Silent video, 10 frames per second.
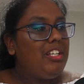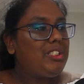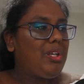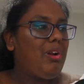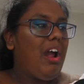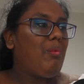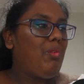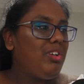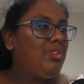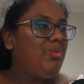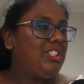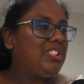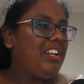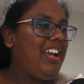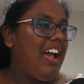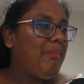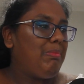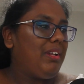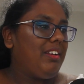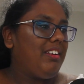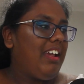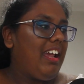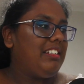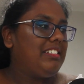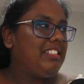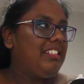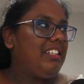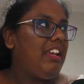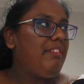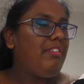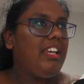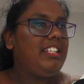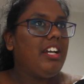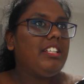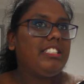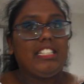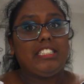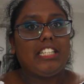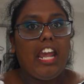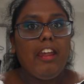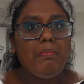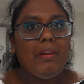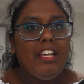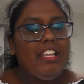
So I wonder what's going to happen and if he does escape.